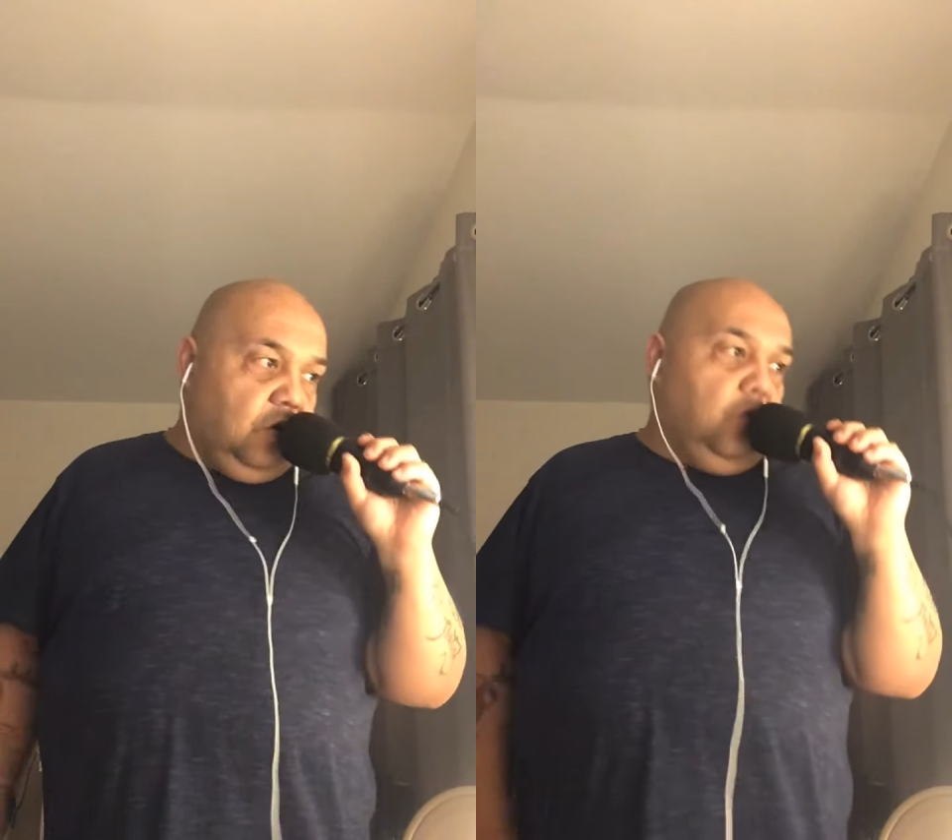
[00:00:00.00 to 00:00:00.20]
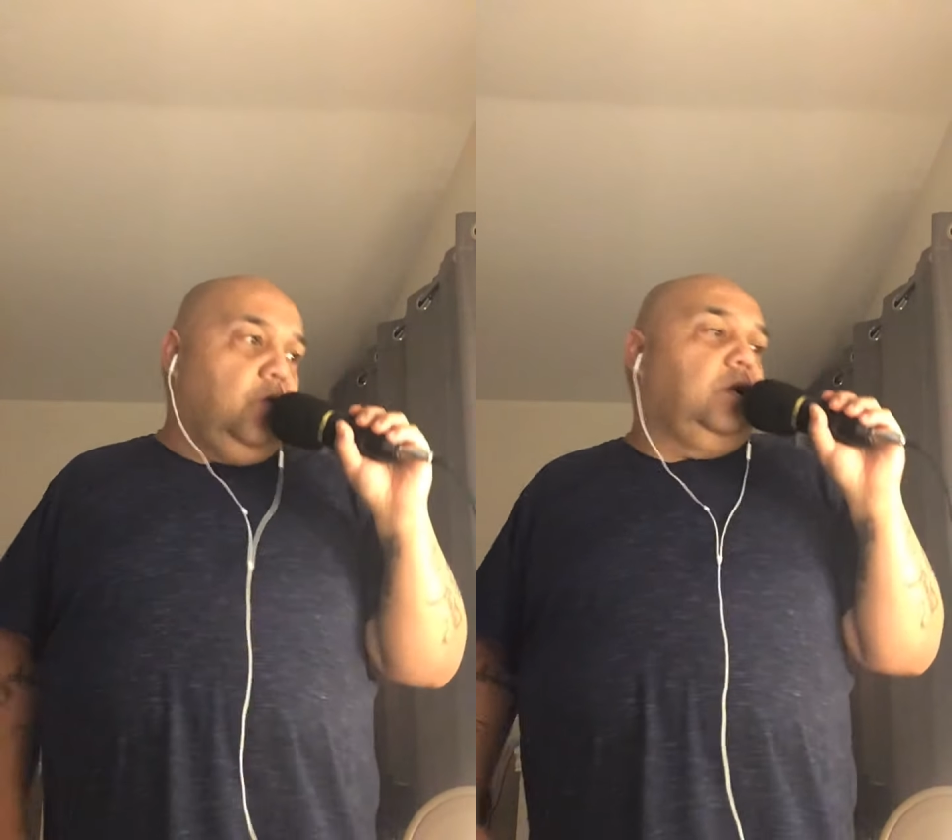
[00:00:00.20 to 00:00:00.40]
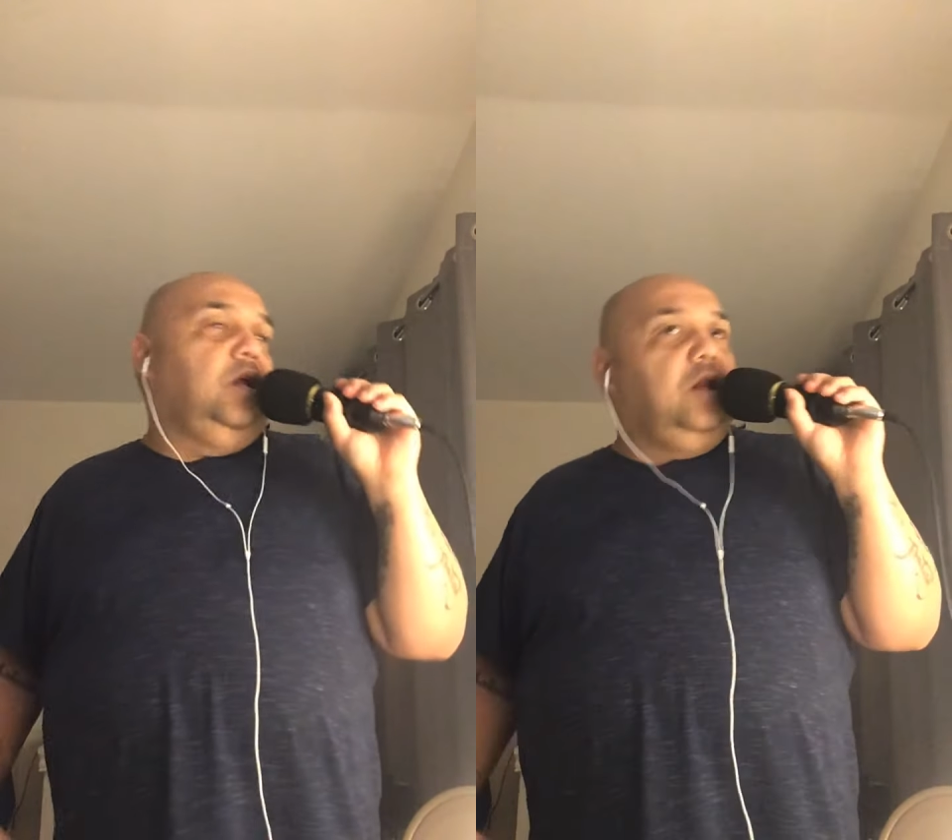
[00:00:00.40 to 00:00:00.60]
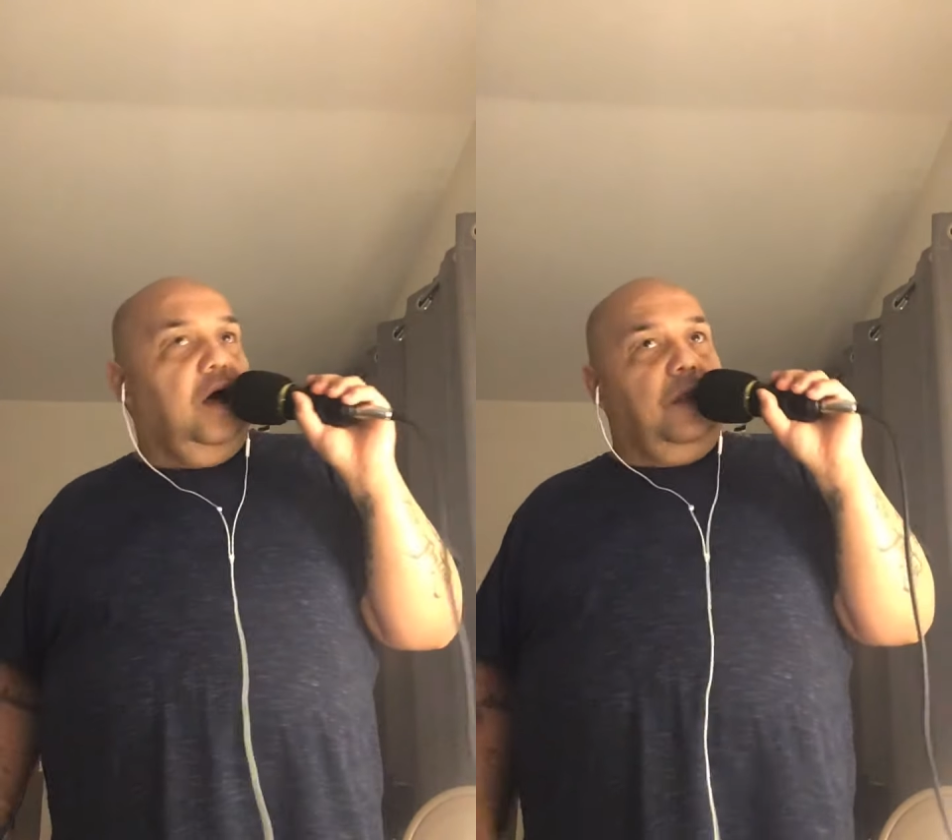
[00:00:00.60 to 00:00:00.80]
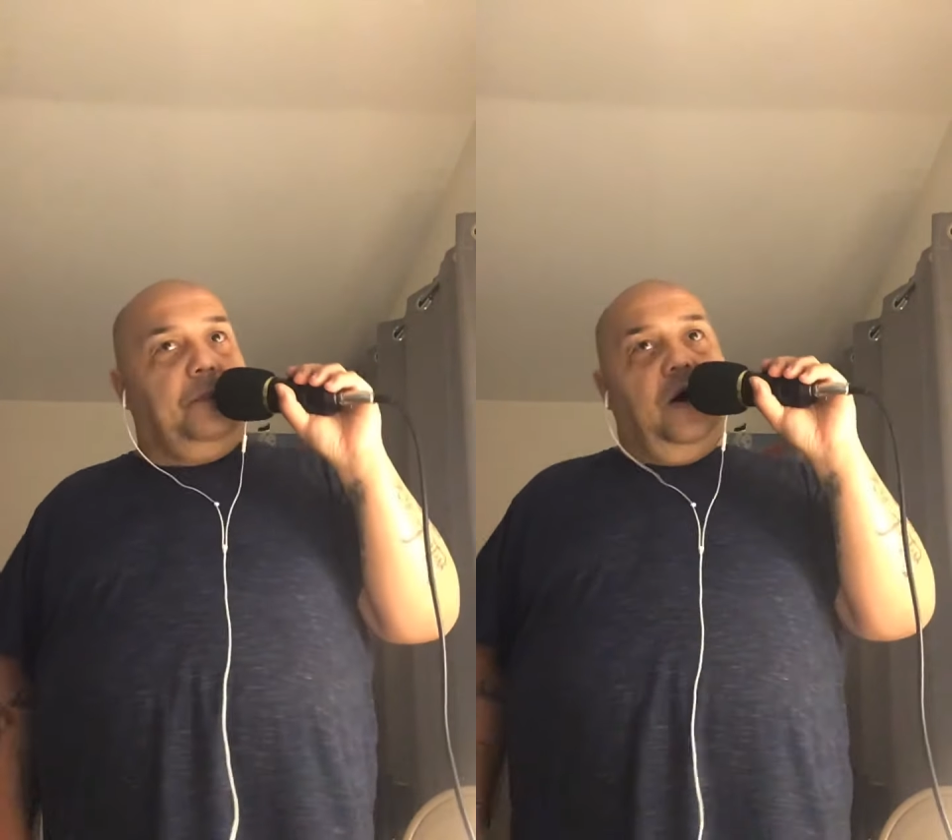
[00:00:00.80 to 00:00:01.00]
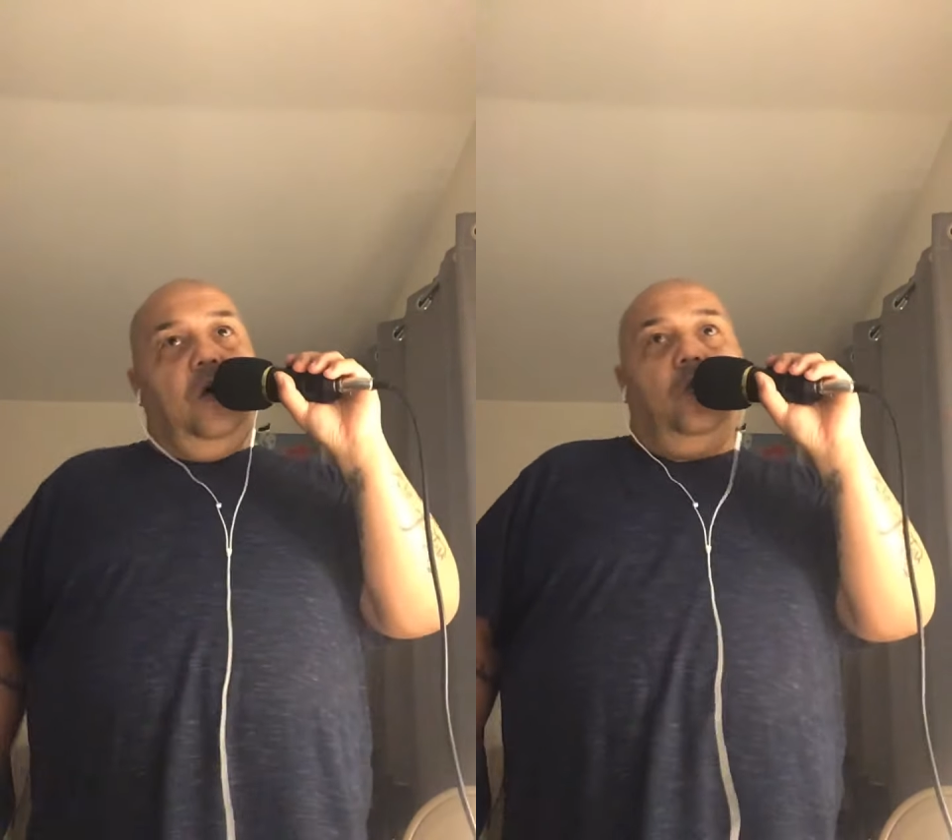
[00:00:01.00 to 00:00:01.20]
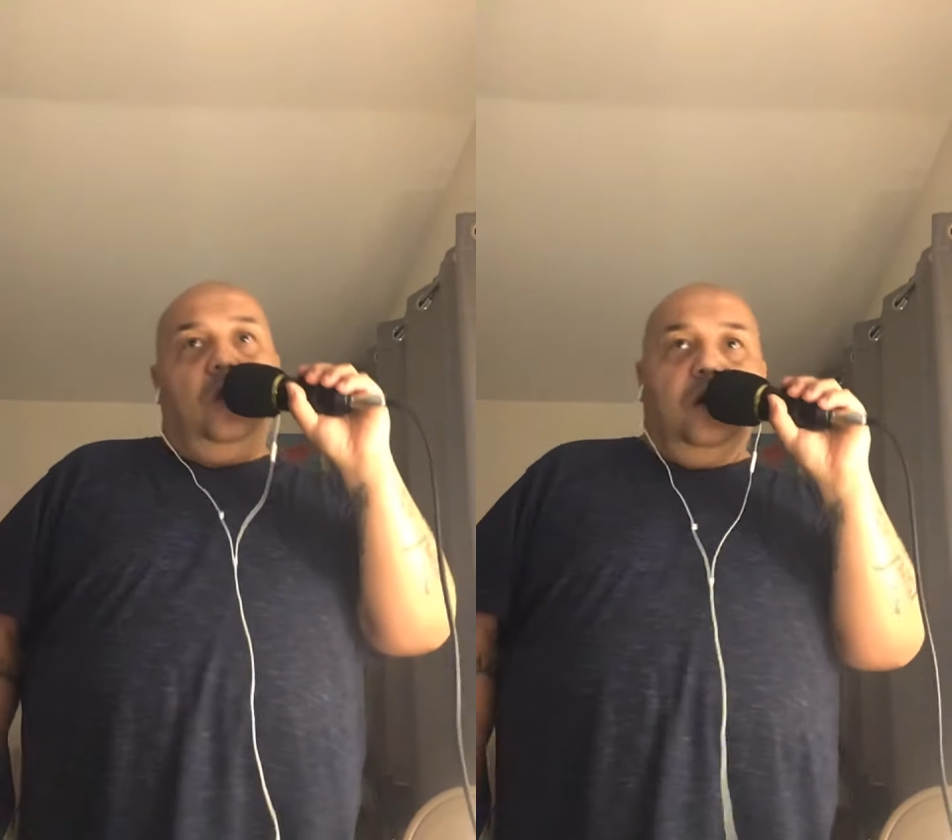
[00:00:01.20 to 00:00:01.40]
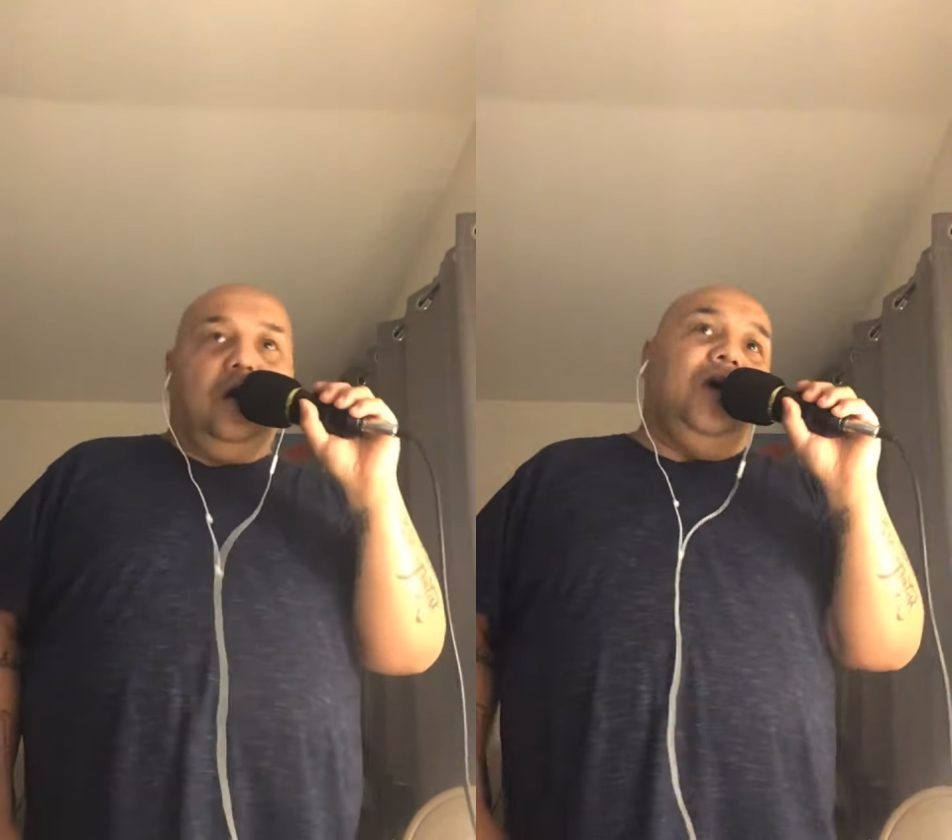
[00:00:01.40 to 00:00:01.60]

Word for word: what a lot about what?